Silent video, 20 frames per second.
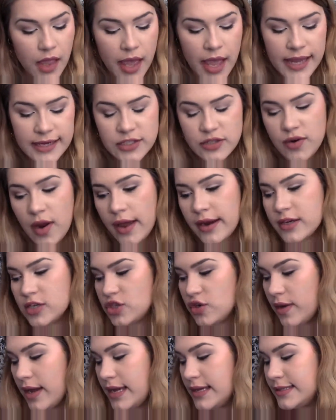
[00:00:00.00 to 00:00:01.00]
I do not
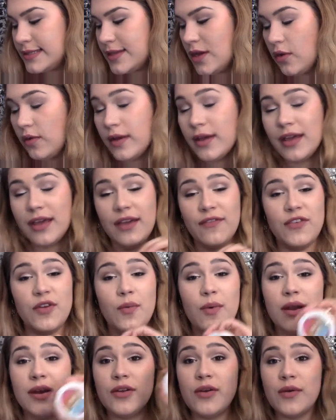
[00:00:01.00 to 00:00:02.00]
enjoy it. So if
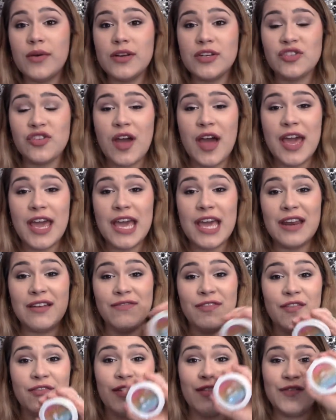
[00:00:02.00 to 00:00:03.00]
you want to go and try it
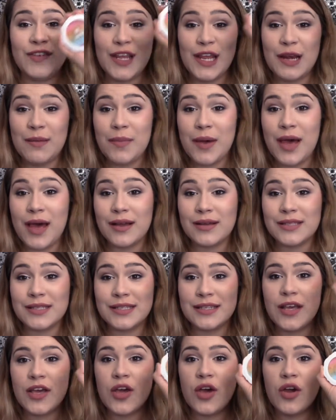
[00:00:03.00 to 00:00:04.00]
for fifteen
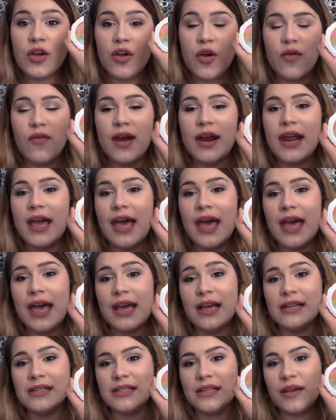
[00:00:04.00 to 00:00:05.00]
bucks, go right
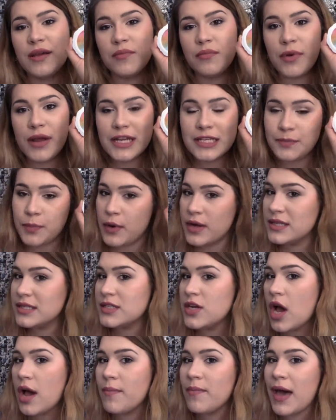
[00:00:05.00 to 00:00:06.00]
ahead. Price
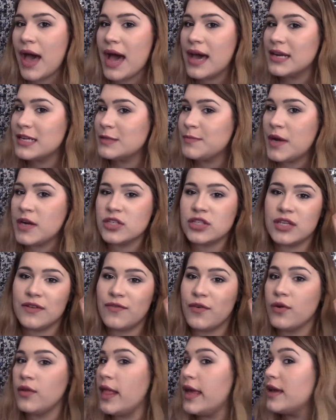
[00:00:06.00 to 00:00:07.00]
point's not bad, especially
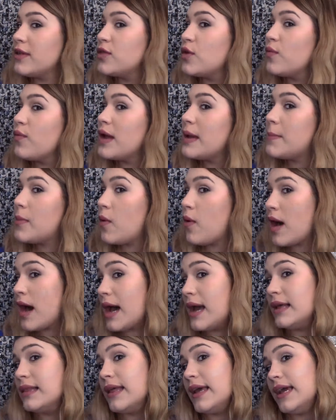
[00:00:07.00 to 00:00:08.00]
for like the rainbow
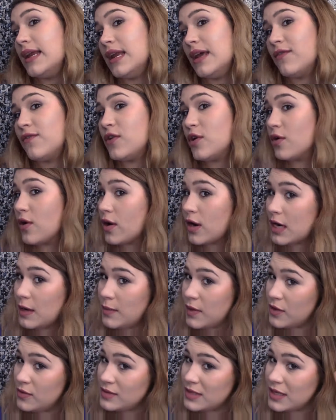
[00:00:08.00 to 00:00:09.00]
highlight. If you're not
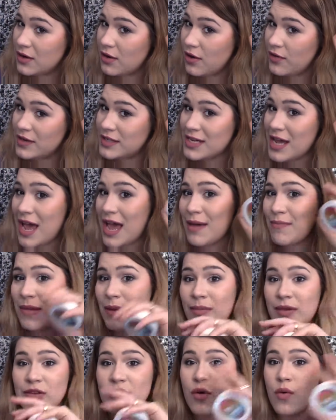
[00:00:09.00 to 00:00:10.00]
going to be using it all the time,
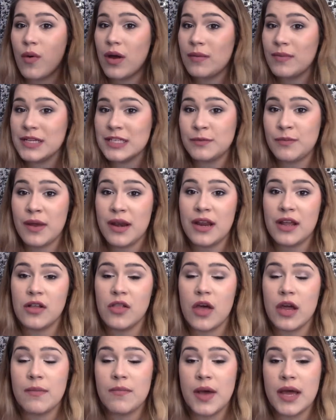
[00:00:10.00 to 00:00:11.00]
maybe you don't want to be spending a
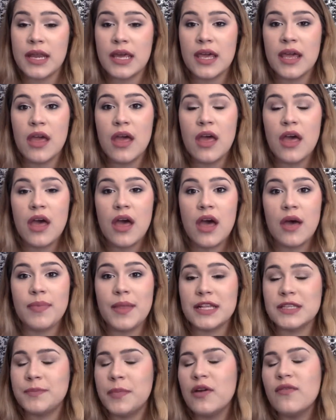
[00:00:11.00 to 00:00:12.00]
lot of money,
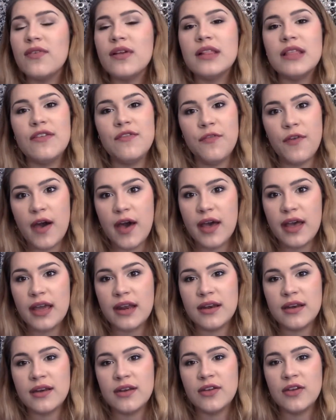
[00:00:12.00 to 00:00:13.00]
that's perfectly
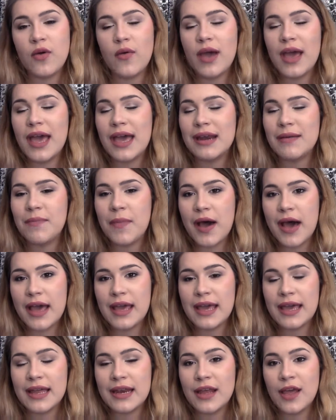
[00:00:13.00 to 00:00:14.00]
fine. Go ahead, buy
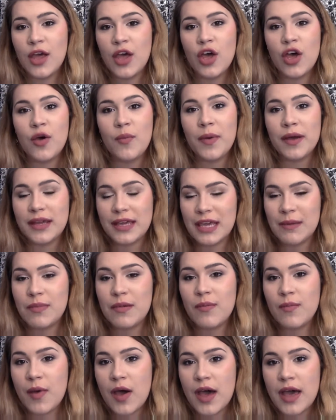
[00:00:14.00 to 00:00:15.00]
it, but keep
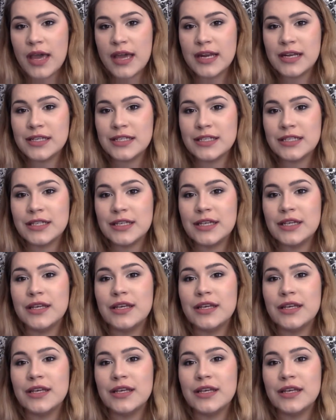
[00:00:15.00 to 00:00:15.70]
in mind